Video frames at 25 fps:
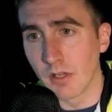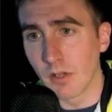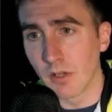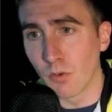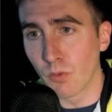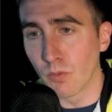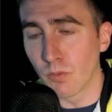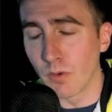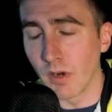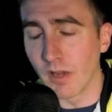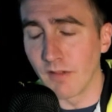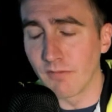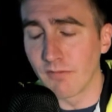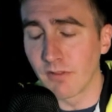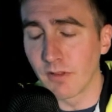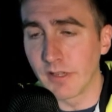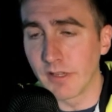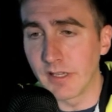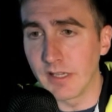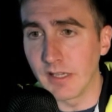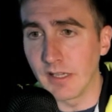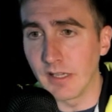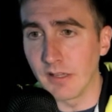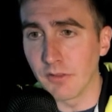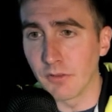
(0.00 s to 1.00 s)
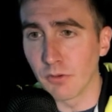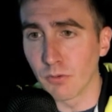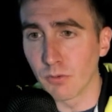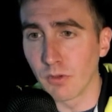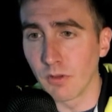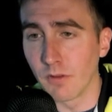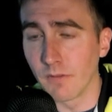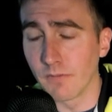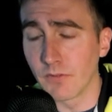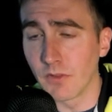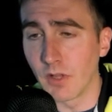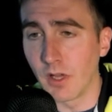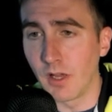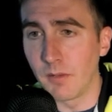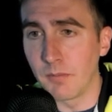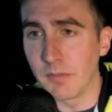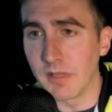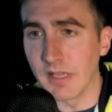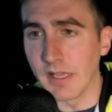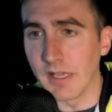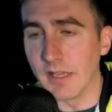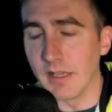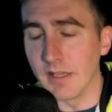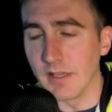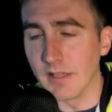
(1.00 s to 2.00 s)
roughly, the rule of thumb
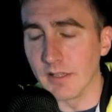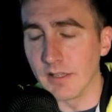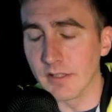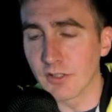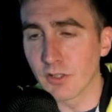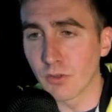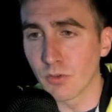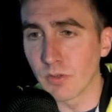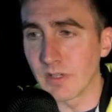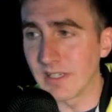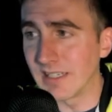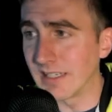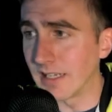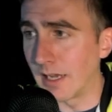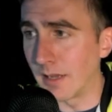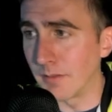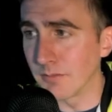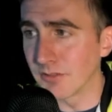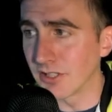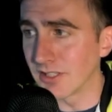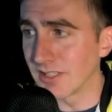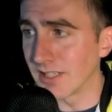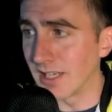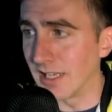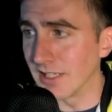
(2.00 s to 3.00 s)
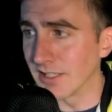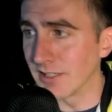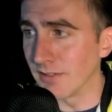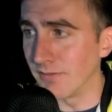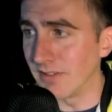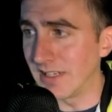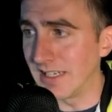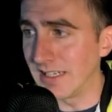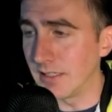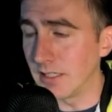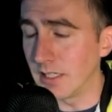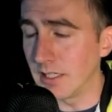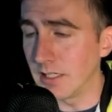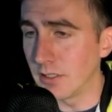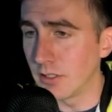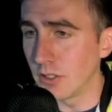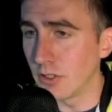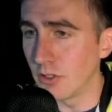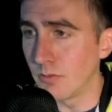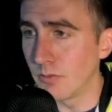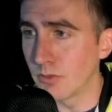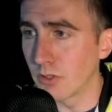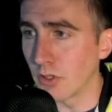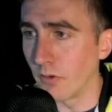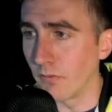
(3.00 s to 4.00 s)
is 3 times the size of ET
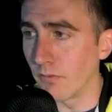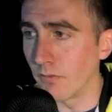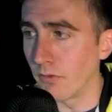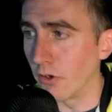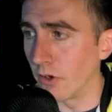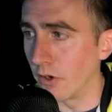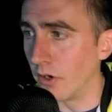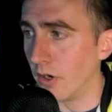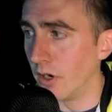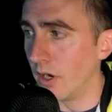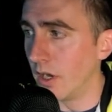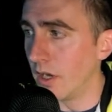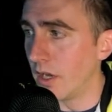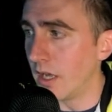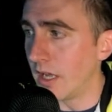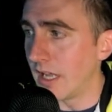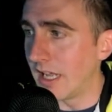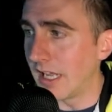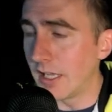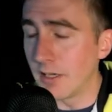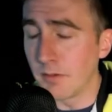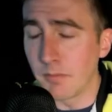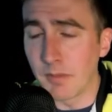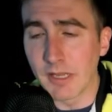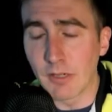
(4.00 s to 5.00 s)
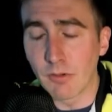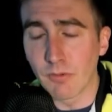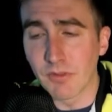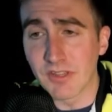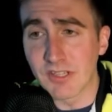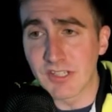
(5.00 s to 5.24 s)
tube. So if they're intubated with a